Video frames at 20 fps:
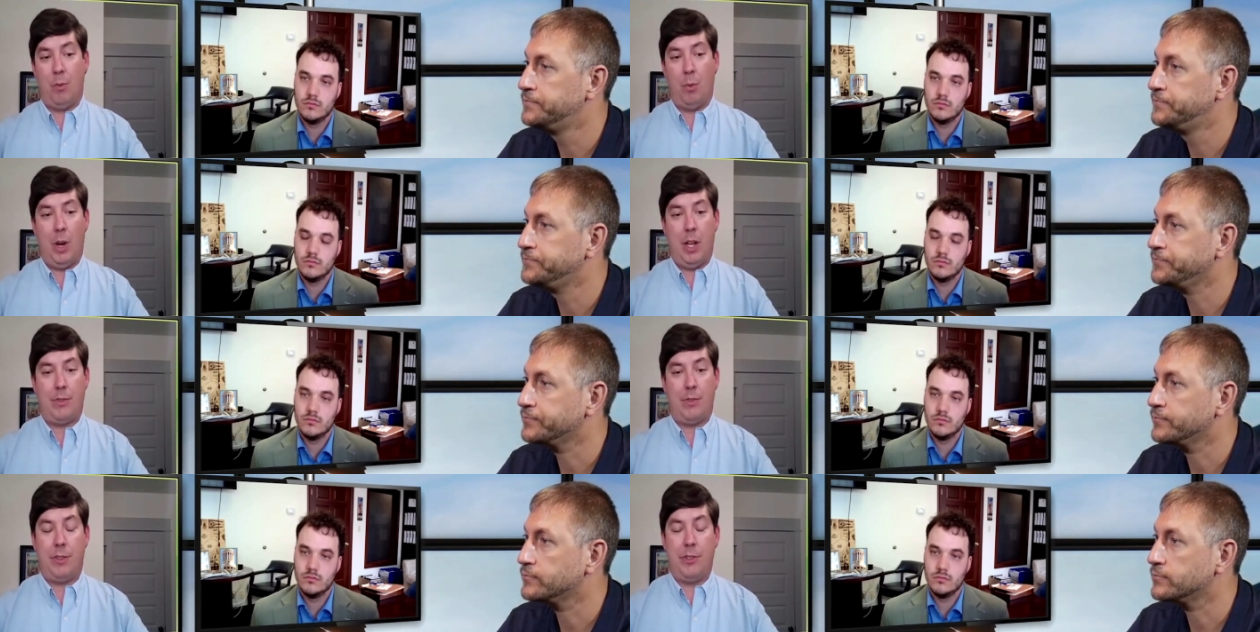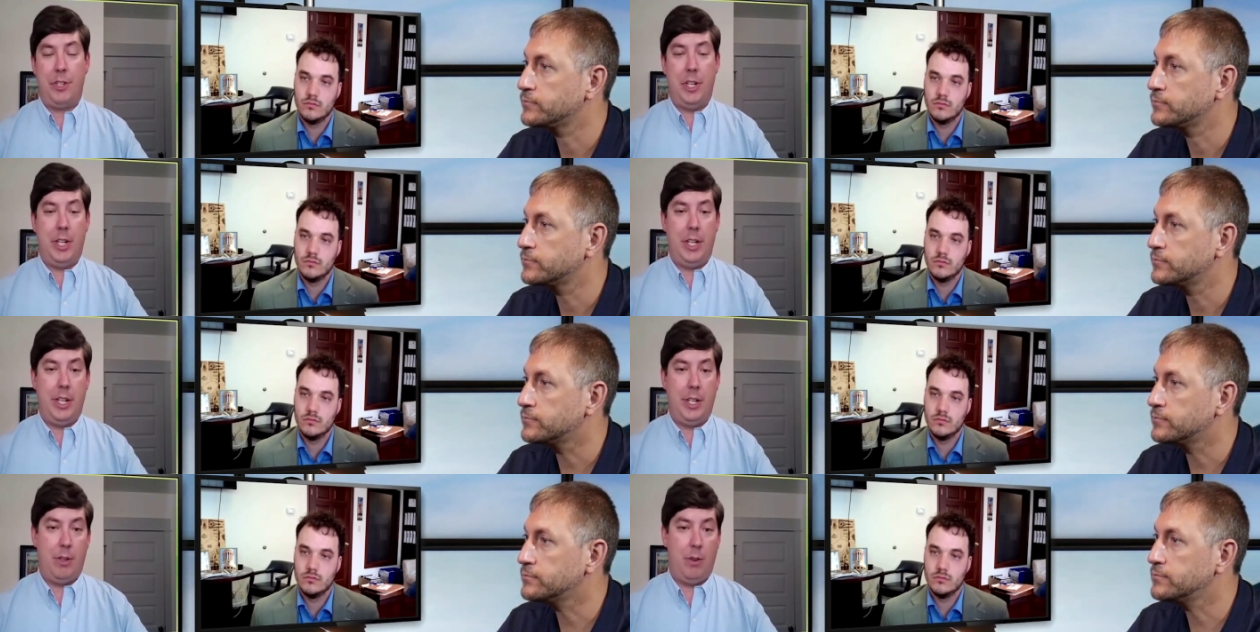Speaker 1: West
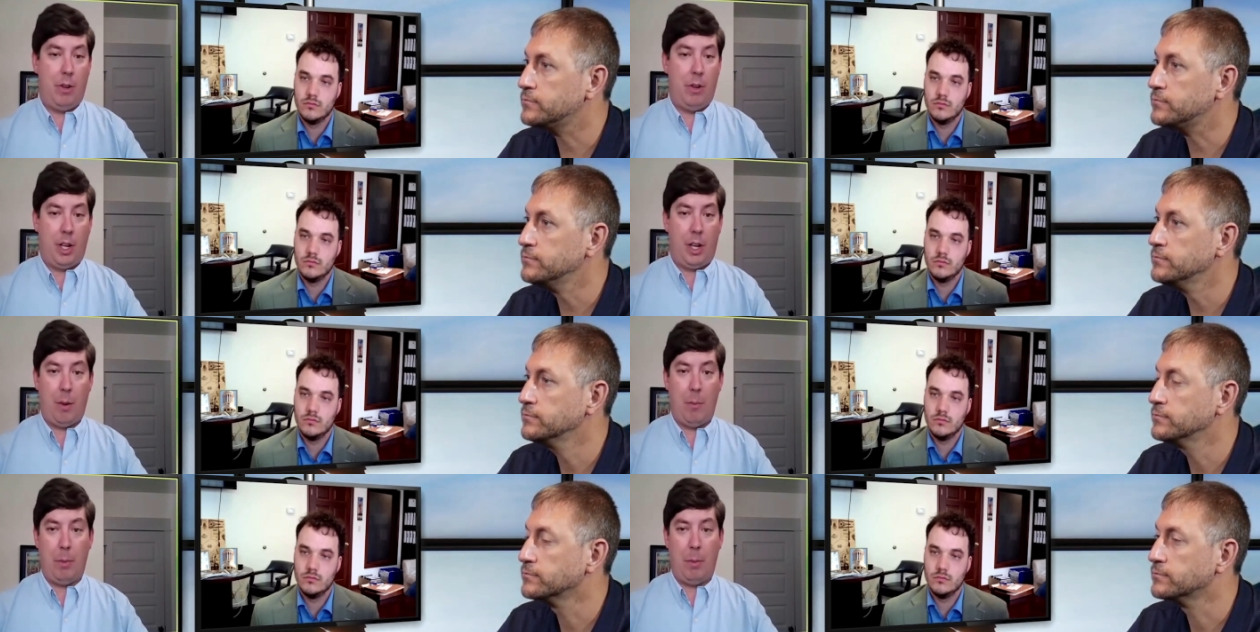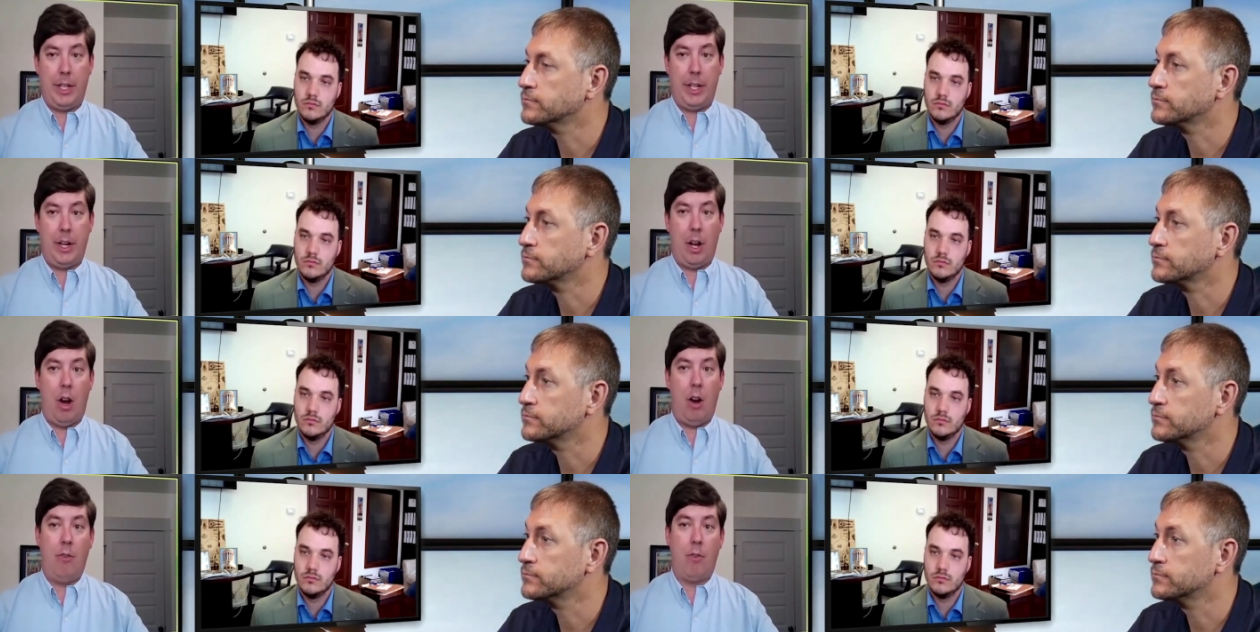Virginia doing a
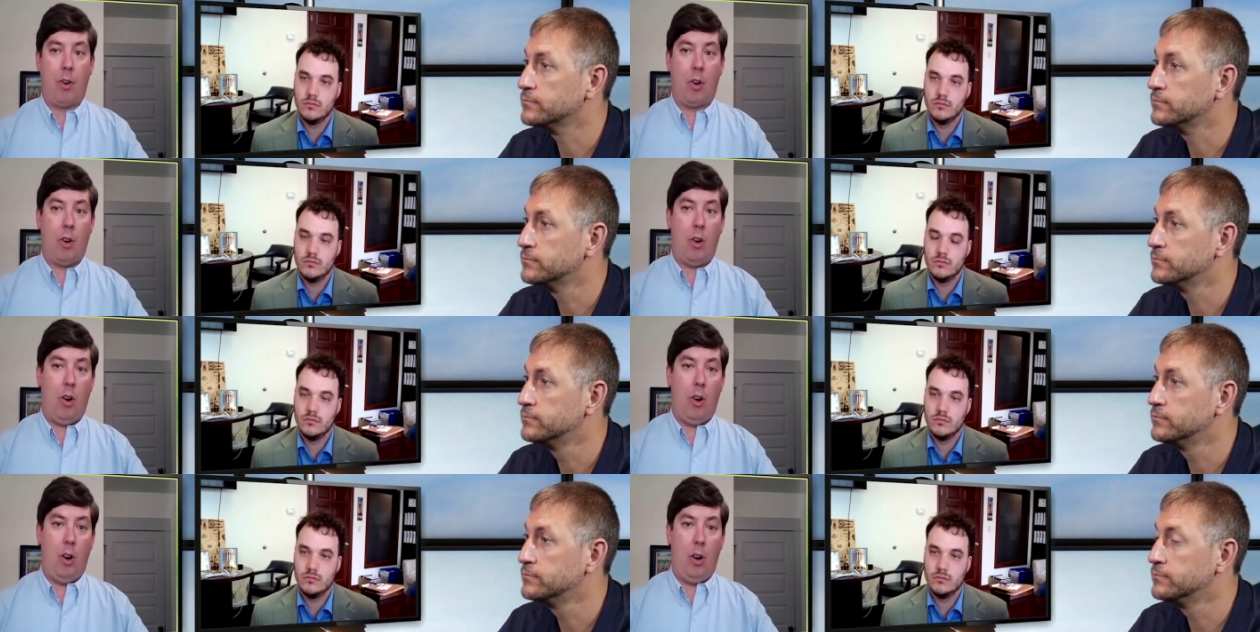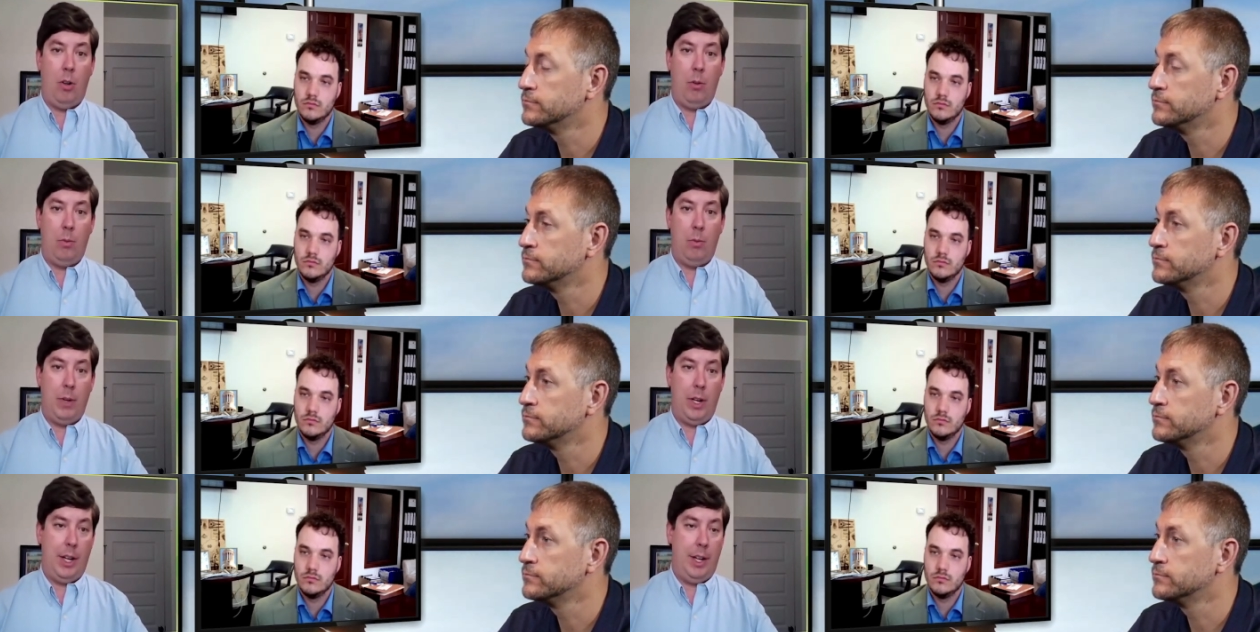complete
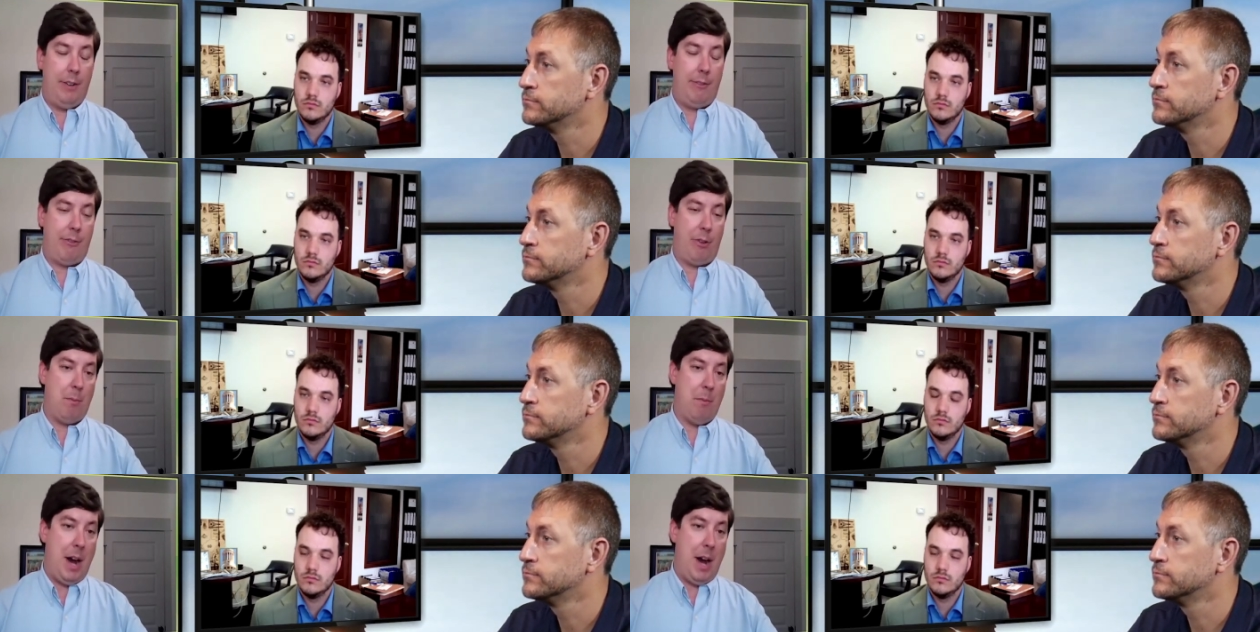overhaul uh, for